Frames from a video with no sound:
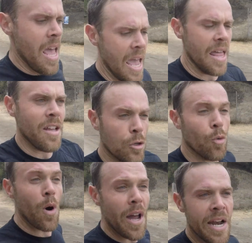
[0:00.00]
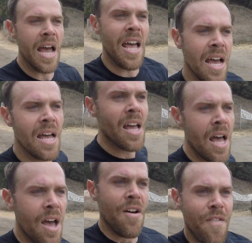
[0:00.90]
and there's one
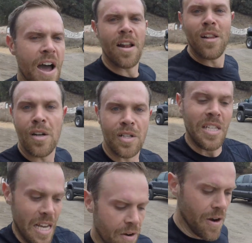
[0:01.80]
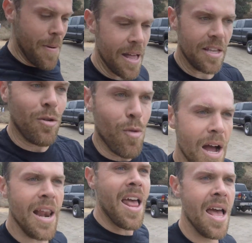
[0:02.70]
final little secret about this
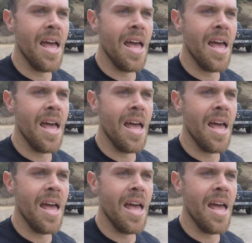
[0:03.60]
run.